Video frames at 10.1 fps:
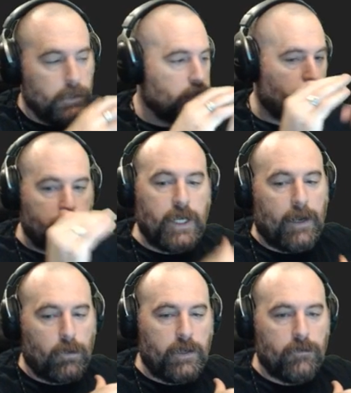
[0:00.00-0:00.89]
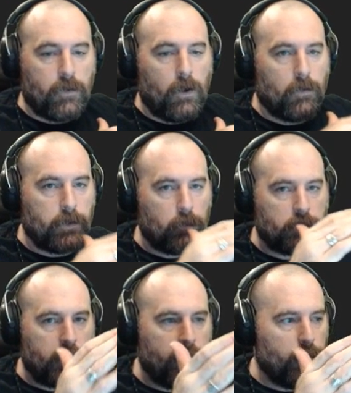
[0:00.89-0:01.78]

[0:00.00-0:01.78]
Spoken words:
So Chad will get involved and we'll see if we